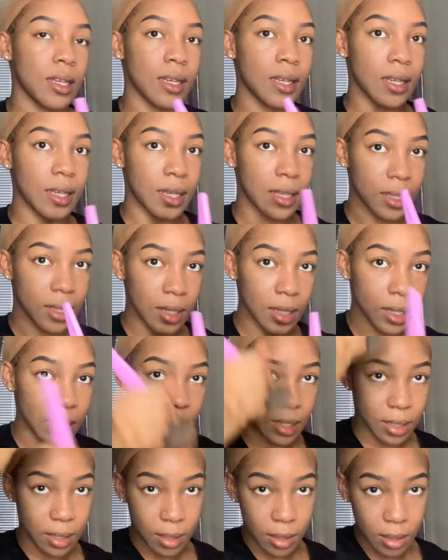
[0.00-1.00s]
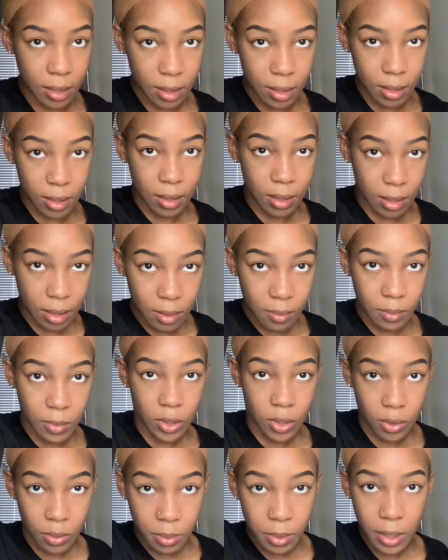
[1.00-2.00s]
and then the
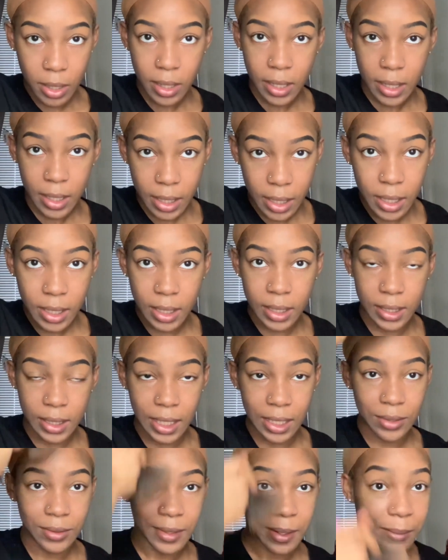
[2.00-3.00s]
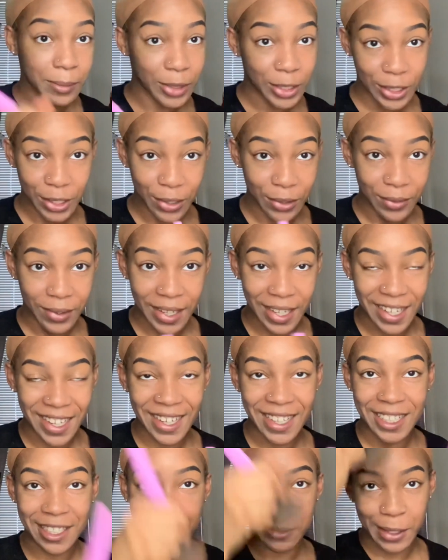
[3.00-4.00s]
middle part, because that's what I'm doing.
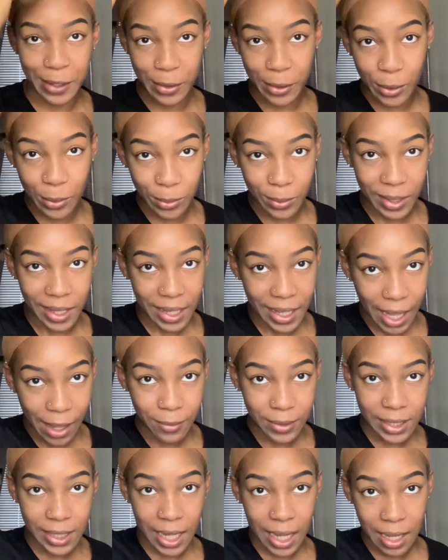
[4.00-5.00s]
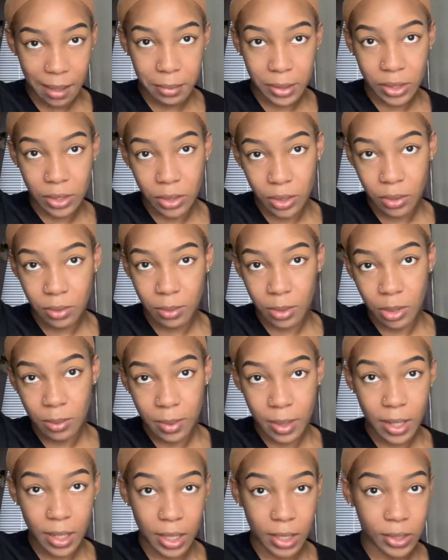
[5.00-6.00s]
Because my old wig I was not able to do middle
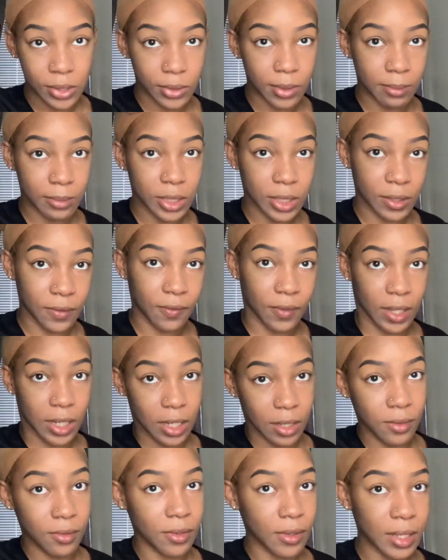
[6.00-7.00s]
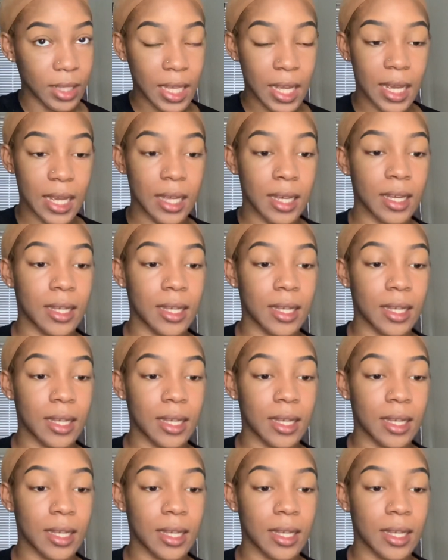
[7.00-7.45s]
part, so I'm just fiending for that.